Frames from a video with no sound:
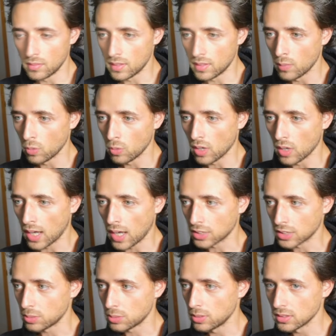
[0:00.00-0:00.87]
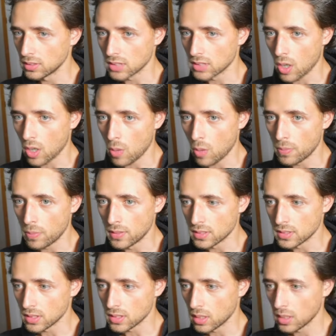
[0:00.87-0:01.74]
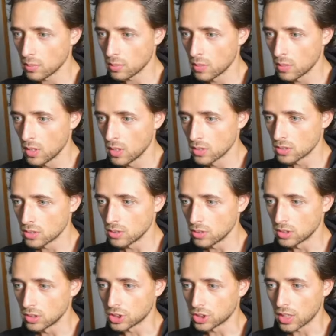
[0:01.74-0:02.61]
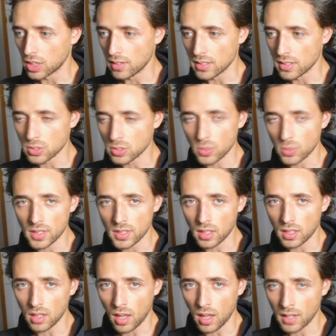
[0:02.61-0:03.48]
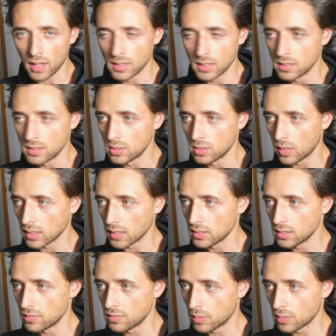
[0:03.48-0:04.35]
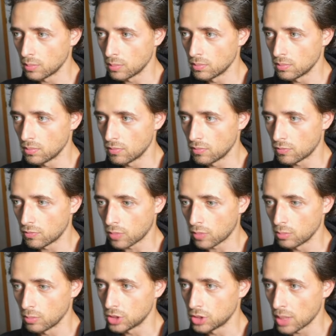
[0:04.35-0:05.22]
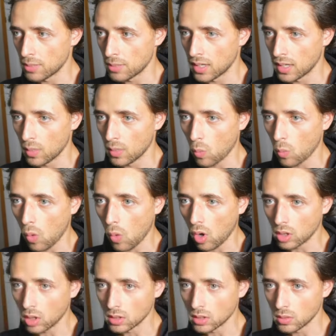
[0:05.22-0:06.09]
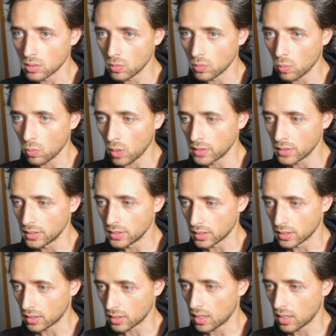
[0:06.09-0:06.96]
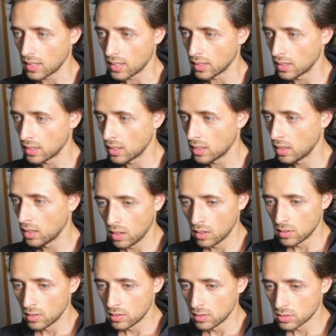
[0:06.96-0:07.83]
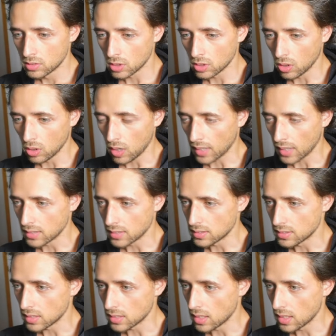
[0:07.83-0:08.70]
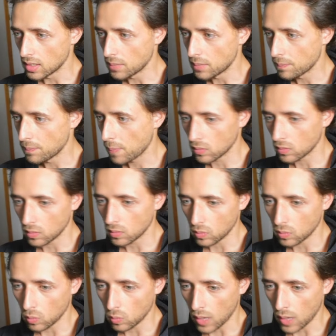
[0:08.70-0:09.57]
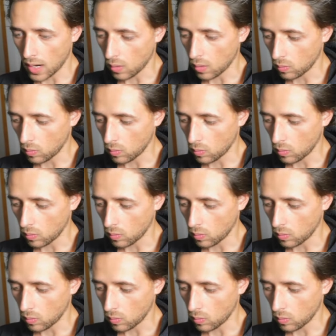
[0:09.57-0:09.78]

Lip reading: we'll actually be able to open this up. So you could share this with a client directly from Gemini while you're creating it. So I can say, wow,